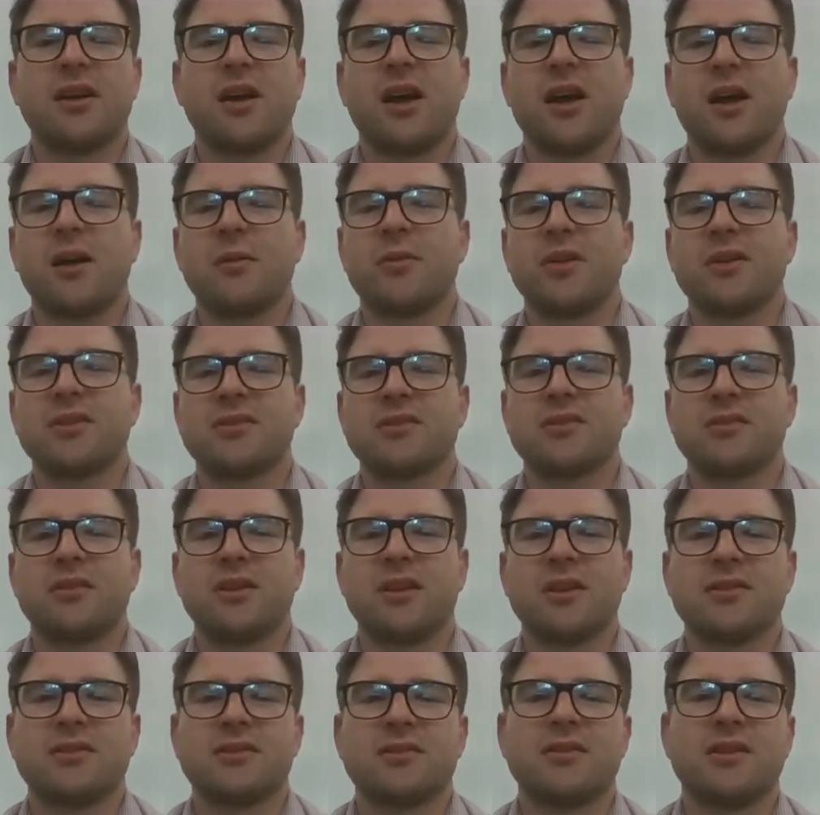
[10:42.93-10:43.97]

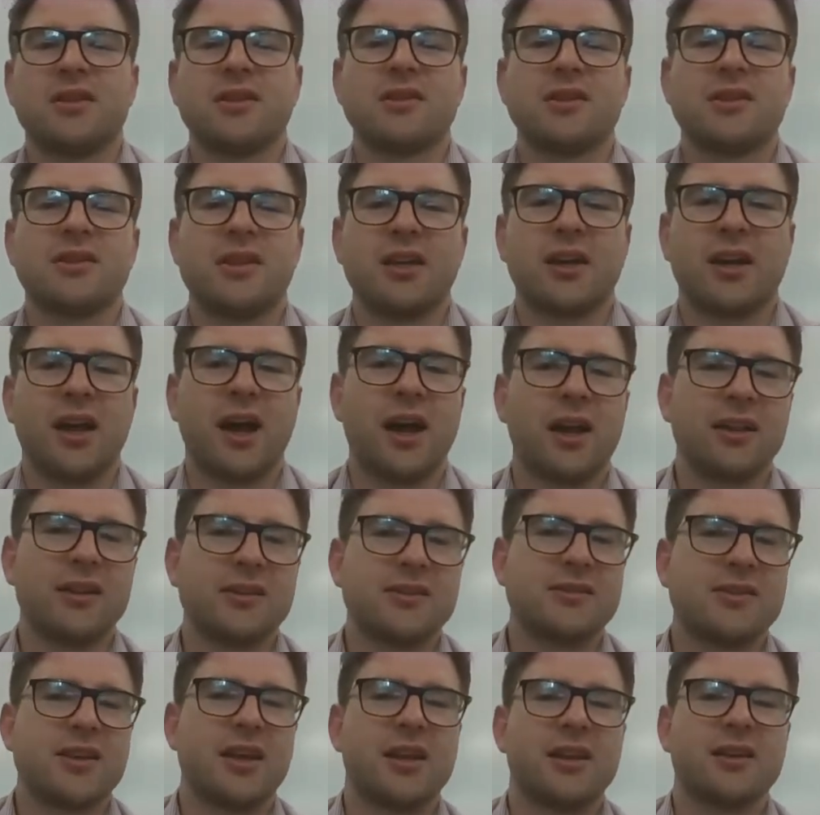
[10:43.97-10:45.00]
The
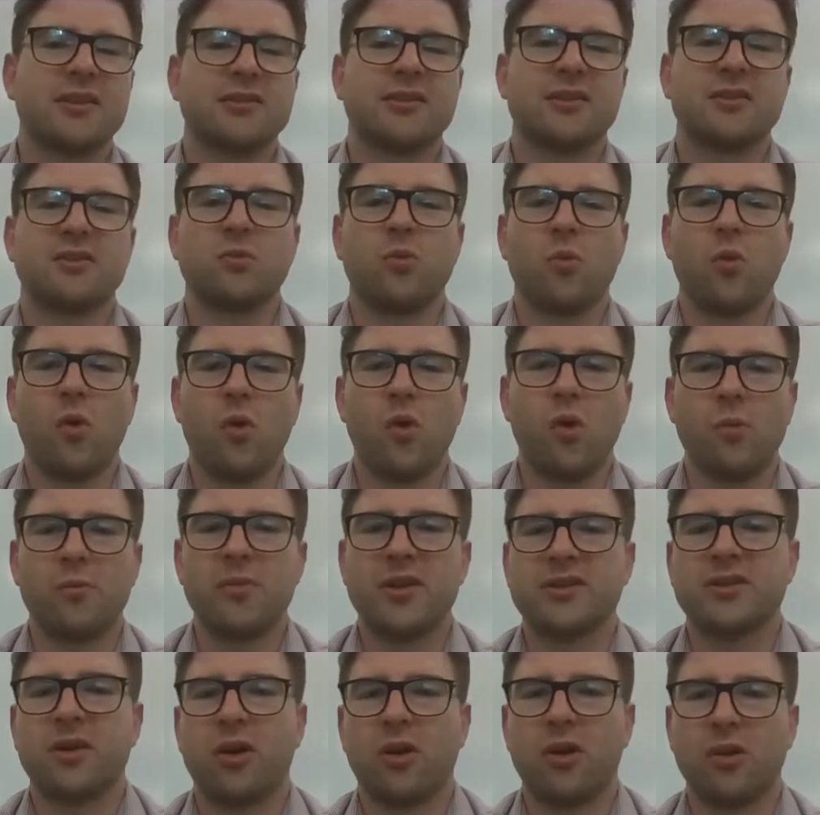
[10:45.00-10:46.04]
colors tell us it's warm,
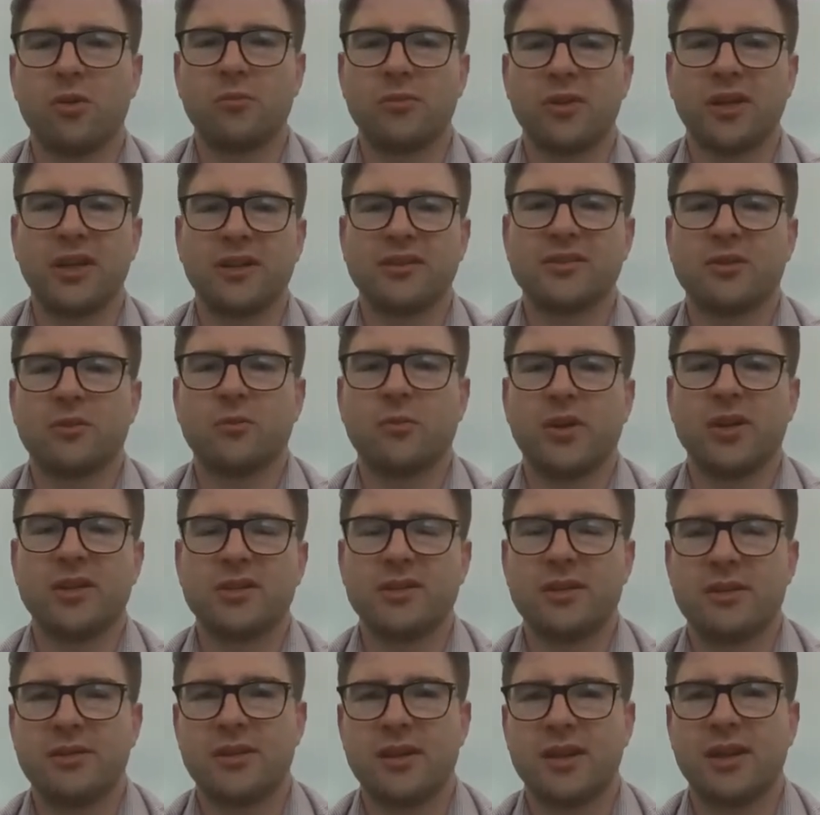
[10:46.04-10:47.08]
it's homely, it's a
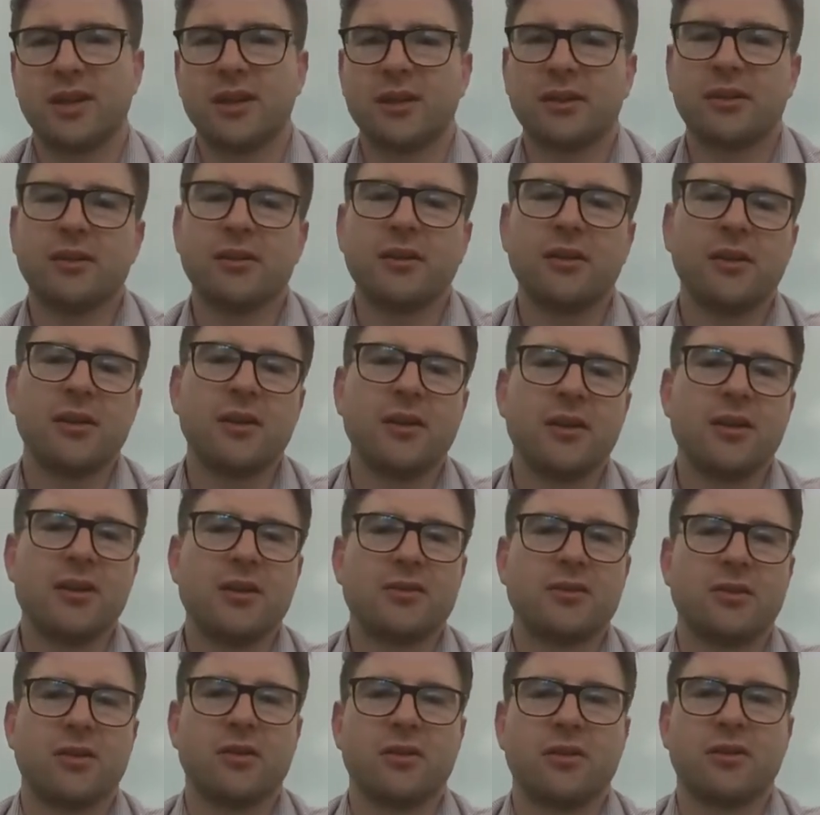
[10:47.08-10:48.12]
winter thing.
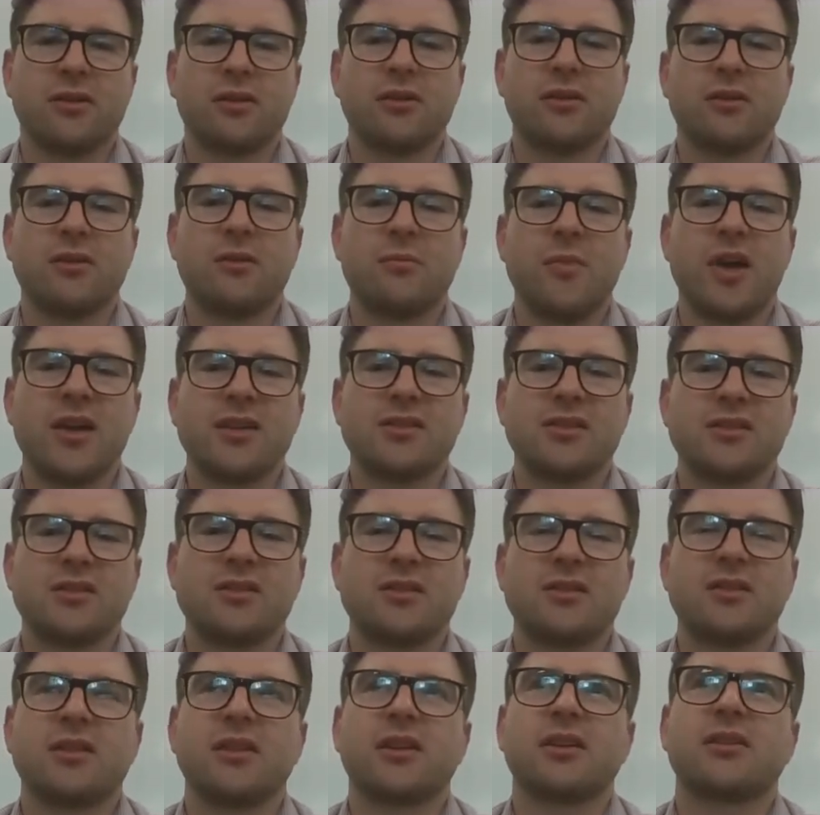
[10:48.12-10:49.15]
So the message,
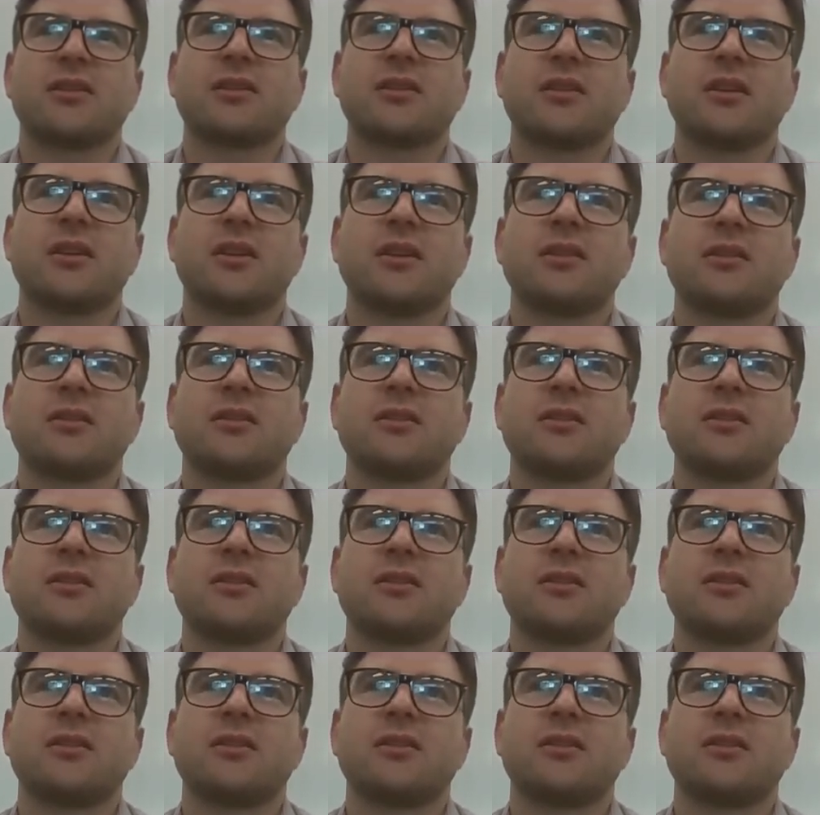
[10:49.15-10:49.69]
the